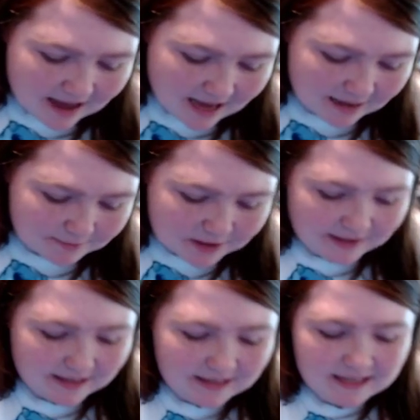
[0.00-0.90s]
Um, so
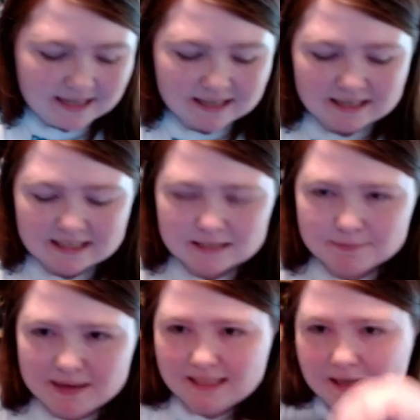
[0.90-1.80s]
in here is
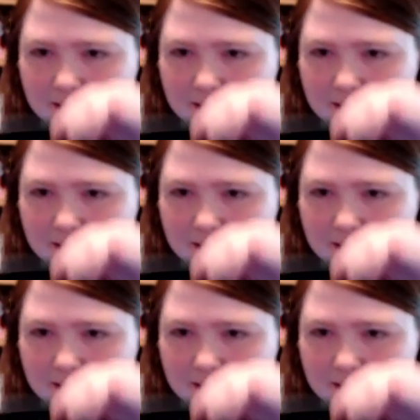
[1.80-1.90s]
my little